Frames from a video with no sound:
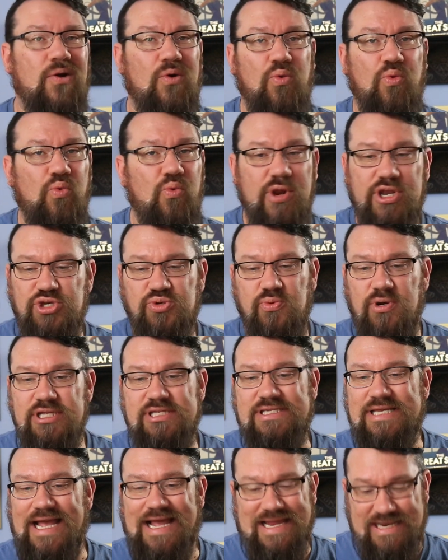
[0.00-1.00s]
Which
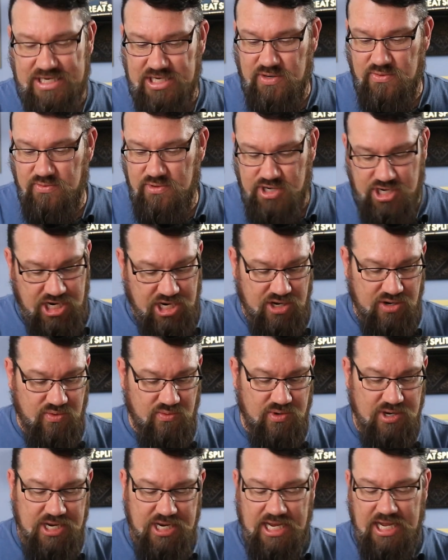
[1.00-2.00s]
ones, I don't
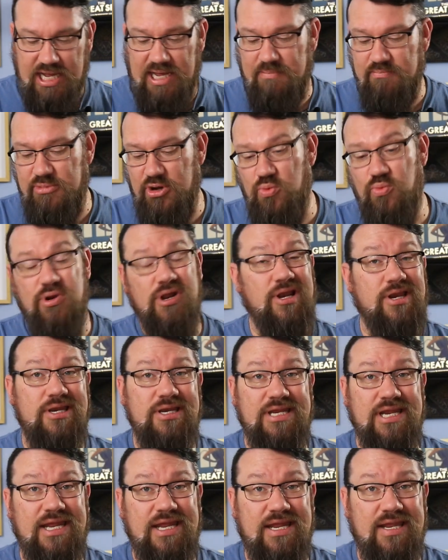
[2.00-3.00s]
know, but we're going to
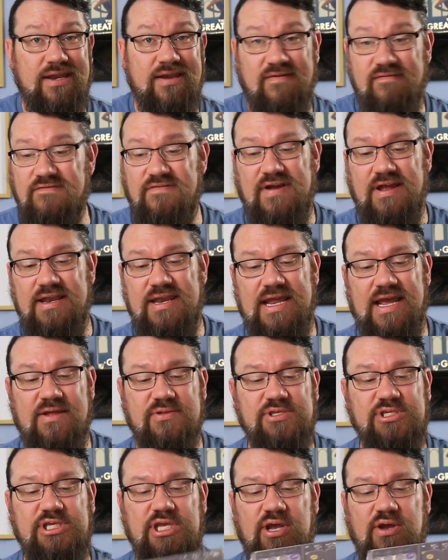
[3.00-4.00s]
dig in and find
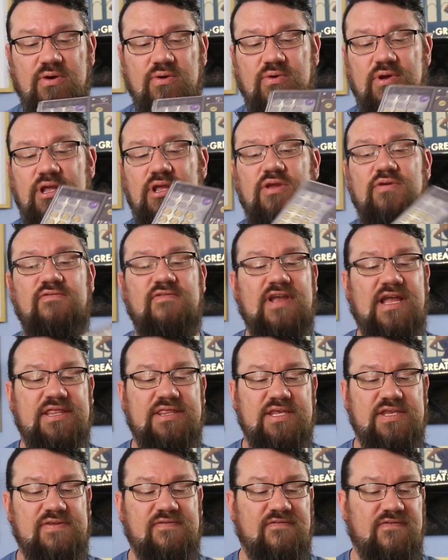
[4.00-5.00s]
out. So you've got
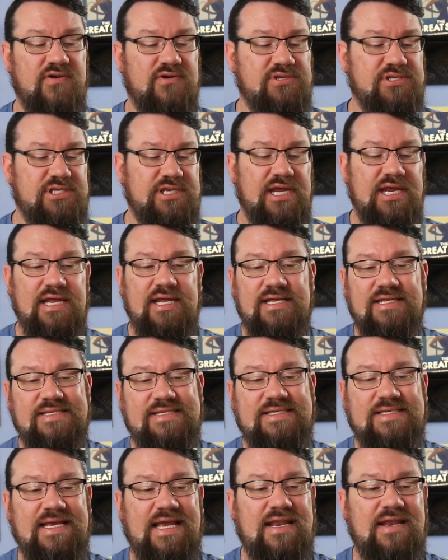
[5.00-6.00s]
this first
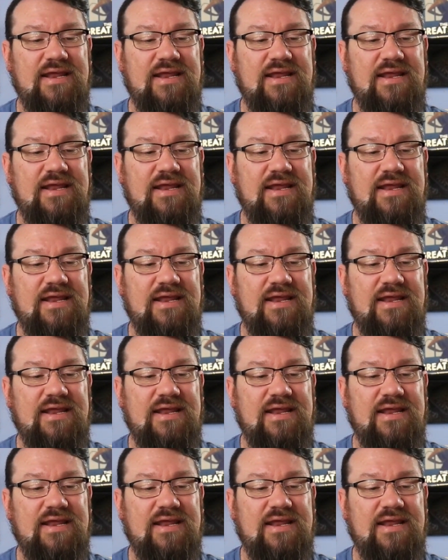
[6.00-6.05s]
set